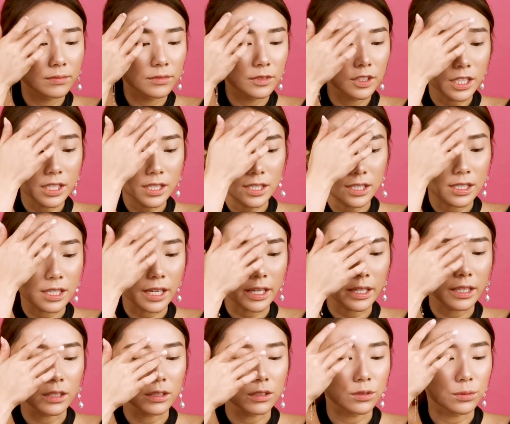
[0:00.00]
Just a
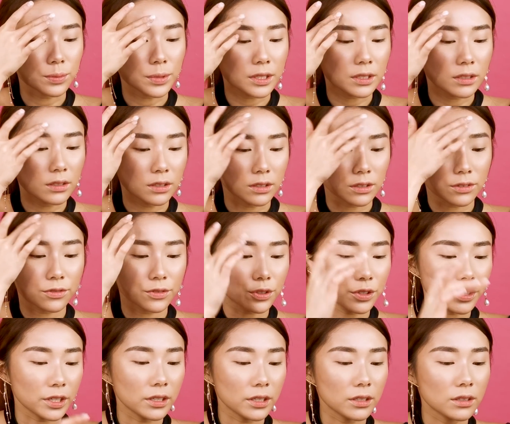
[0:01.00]
tiny little bit on the
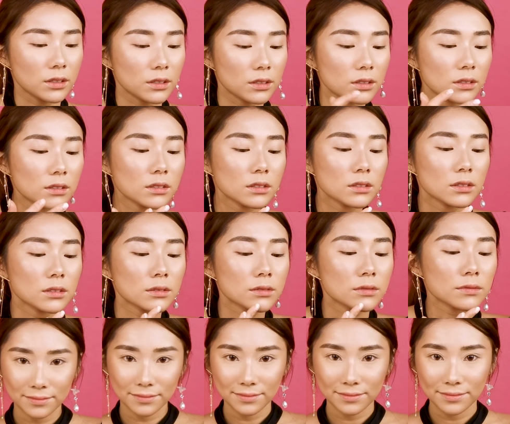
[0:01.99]
forehead.
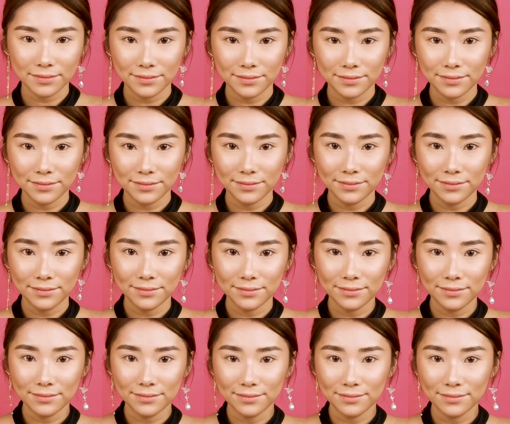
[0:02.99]
So now the entire
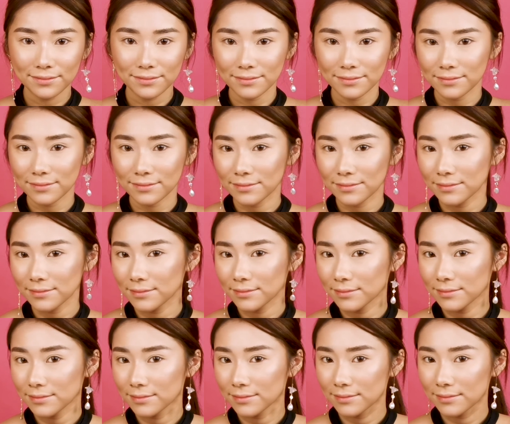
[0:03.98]
face is a lot more
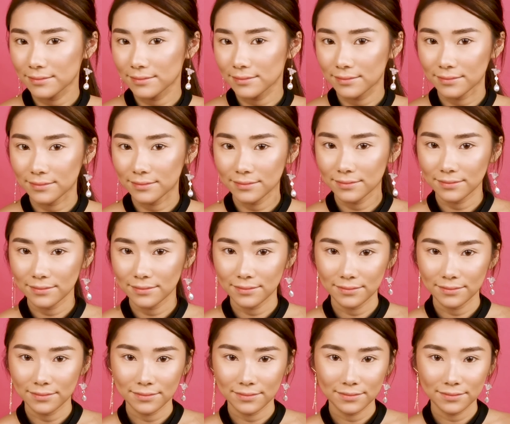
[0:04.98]
like sculpted
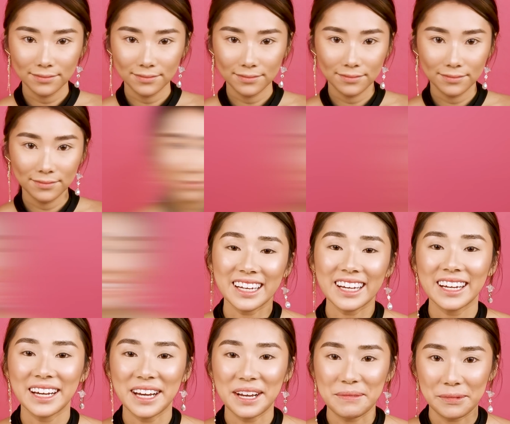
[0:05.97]
and lifted.
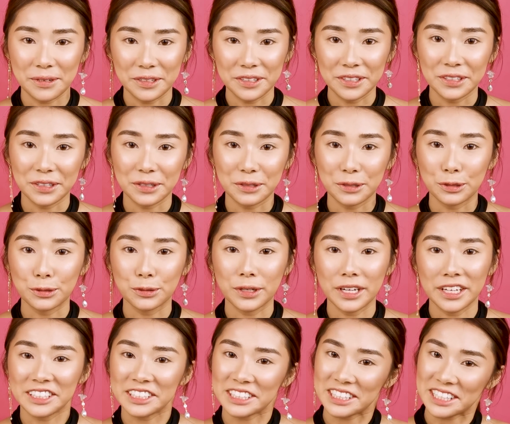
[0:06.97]
Today I'm going to go
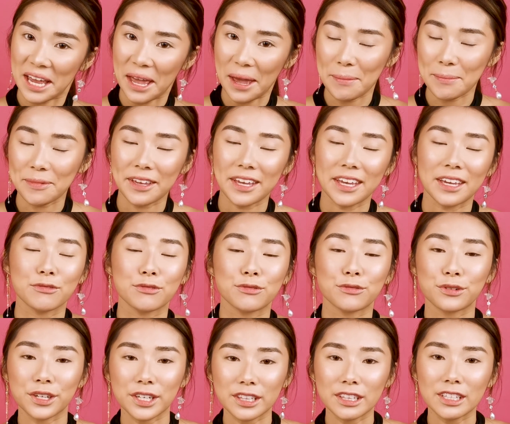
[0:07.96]
and attempt a
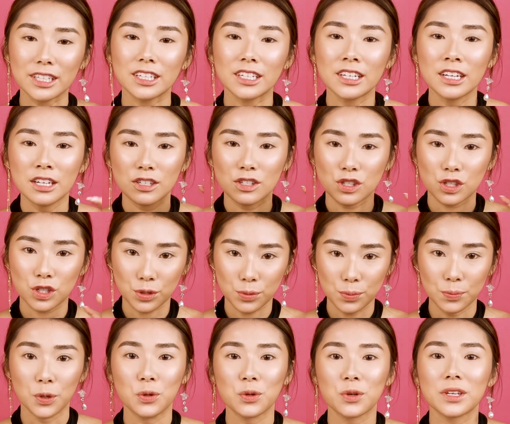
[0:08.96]
really
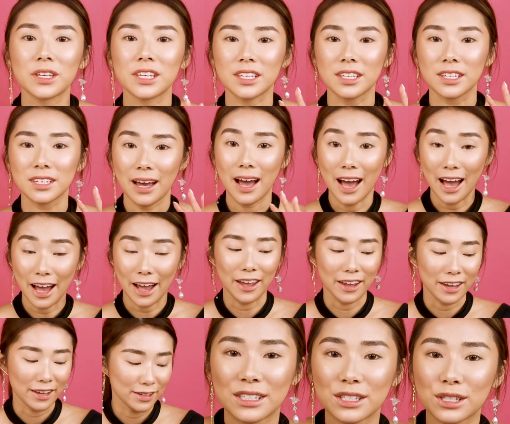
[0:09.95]
smoky eye.